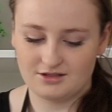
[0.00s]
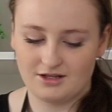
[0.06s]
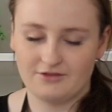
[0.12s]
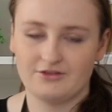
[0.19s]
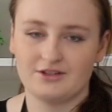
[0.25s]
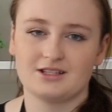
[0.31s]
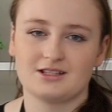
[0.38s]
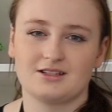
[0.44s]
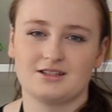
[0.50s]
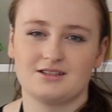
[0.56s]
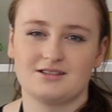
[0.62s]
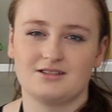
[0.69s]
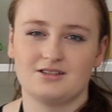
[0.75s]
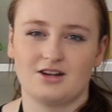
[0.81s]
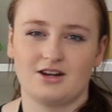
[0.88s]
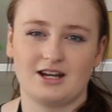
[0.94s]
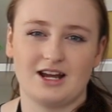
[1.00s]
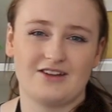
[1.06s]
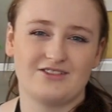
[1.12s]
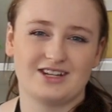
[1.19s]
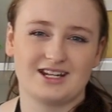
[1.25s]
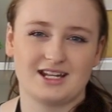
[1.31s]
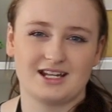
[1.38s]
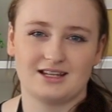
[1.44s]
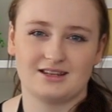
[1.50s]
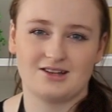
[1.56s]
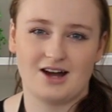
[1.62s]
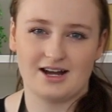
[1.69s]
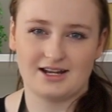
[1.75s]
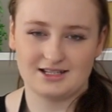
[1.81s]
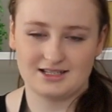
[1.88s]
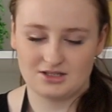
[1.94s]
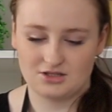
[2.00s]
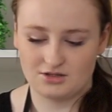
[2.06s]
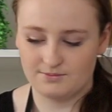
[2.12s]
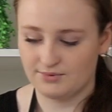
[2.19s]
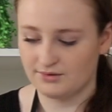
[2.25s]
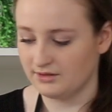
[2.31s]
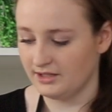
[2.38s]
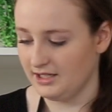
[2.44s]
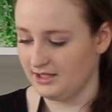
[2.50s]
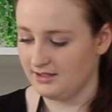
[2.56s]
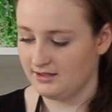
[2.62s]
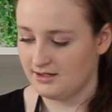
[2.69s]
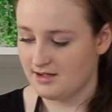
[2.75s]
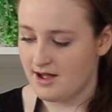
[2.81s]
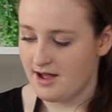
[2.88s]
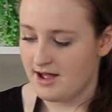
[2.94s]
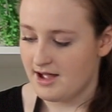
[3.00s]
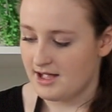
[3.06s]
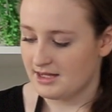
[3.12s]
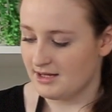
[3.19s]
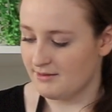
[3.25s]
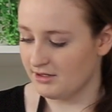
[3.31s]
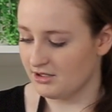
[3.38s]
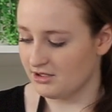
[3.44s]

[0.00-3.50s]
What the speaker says: surface because you don't have any lines as you're pulling. Then